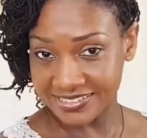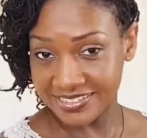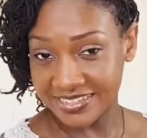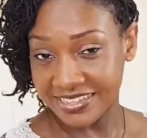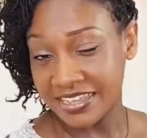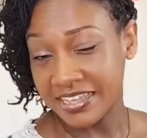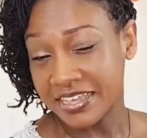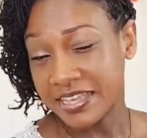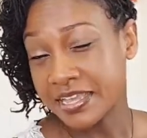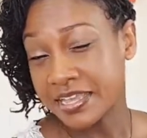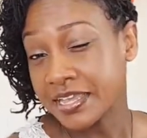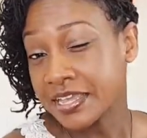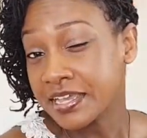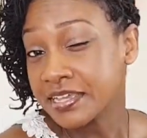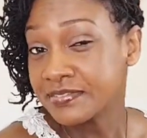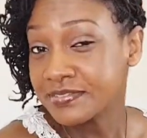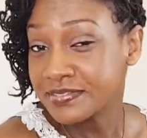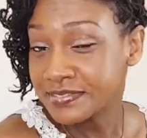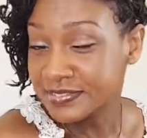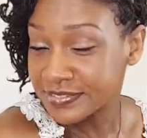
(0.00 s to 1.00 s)
Yeah, I have
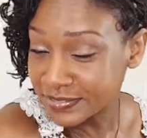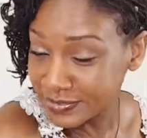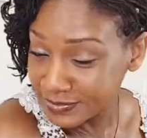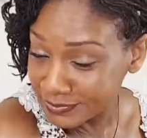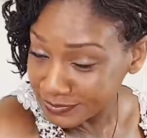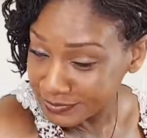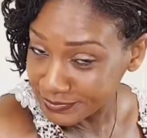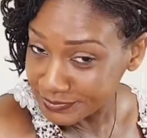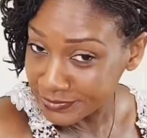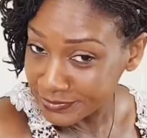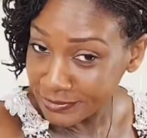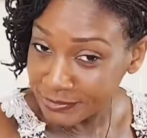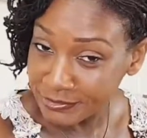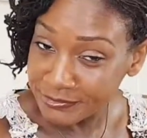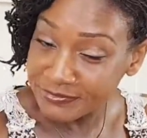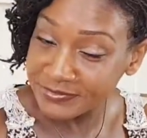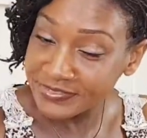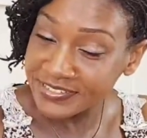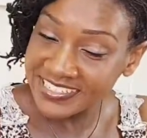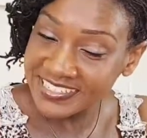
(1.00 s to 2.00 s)
some
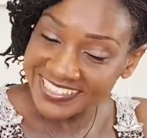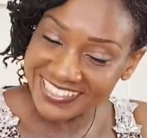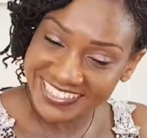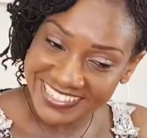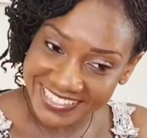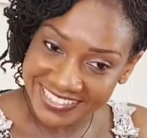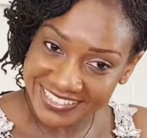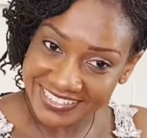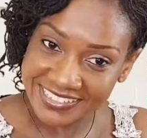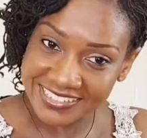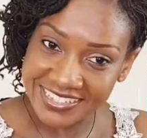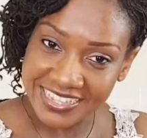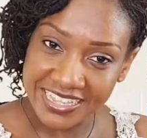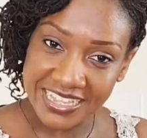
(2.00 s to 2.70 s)
confessions.